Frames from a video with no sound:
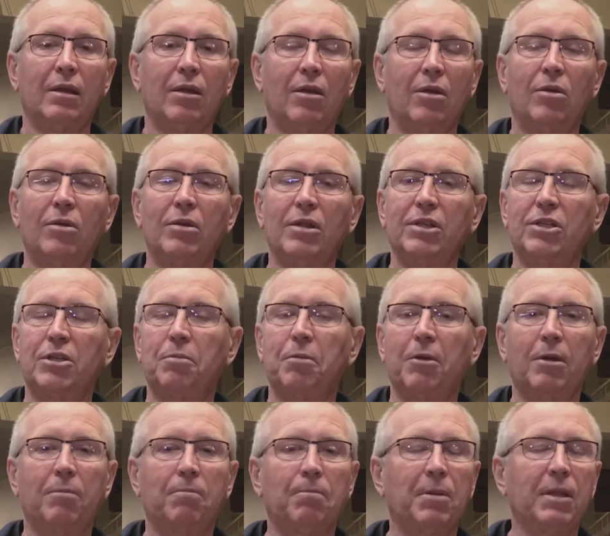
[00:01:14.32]
Holy
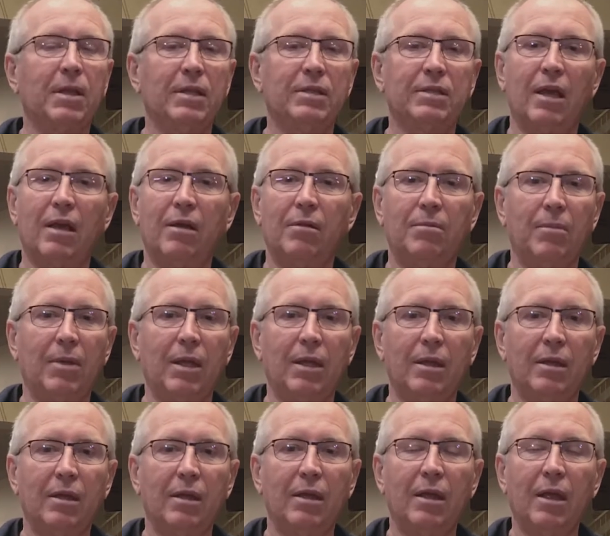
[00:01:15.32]
Spirit, please help me,
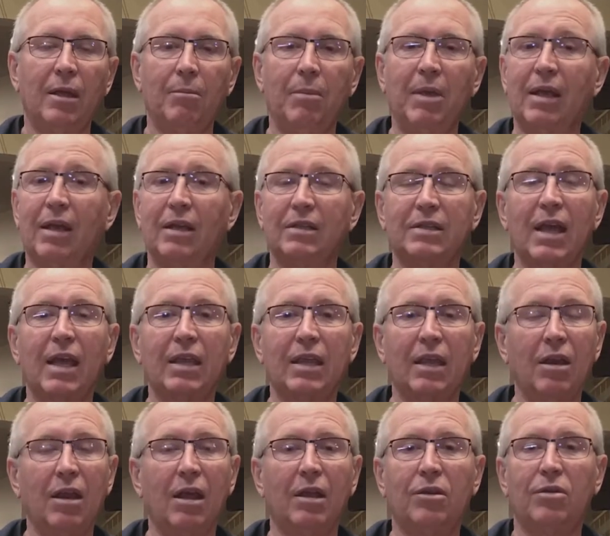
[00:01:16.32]
because I
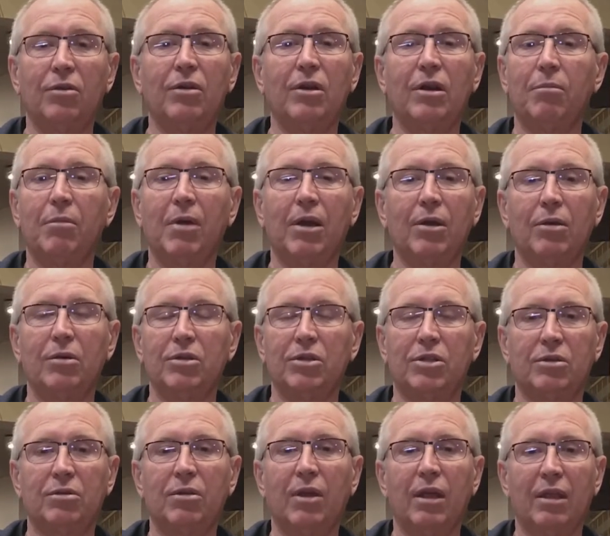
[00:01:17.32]
cannot do it in my own
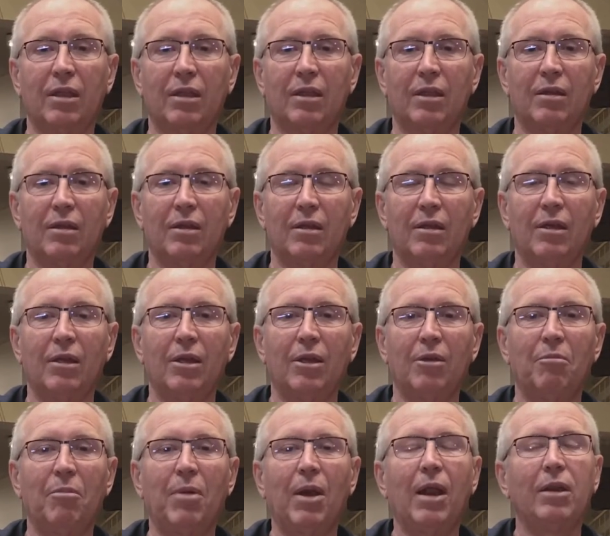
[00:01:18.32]
strength,
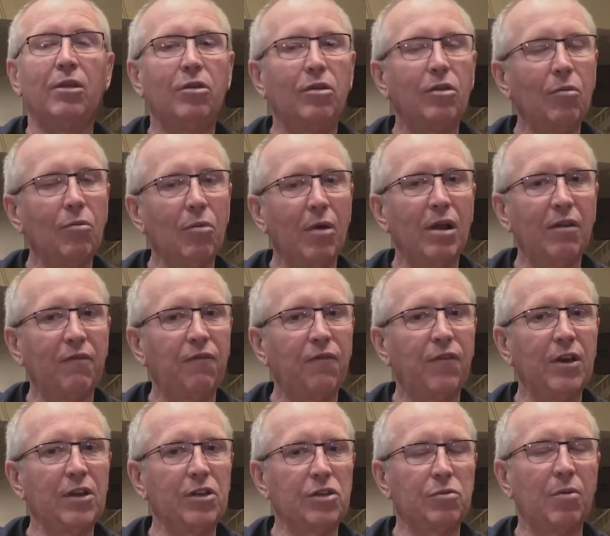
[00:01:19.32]
but I do want to
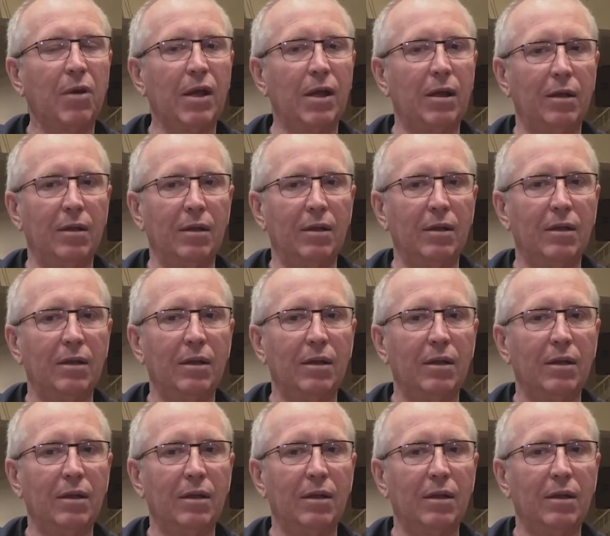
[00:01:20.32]
finish well.